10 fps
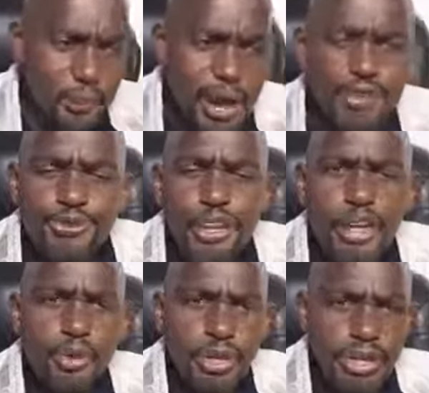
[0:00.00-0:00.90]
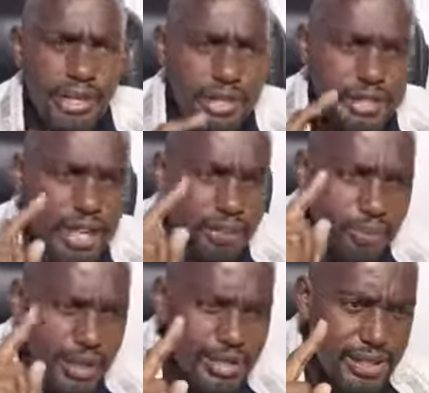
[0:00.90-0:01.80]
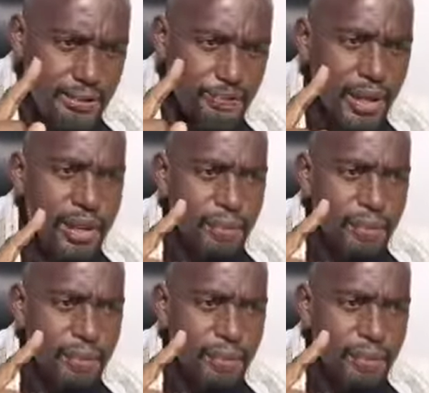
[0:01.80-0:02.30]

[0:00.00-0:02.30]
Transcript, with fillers: My Father, we release that blessing.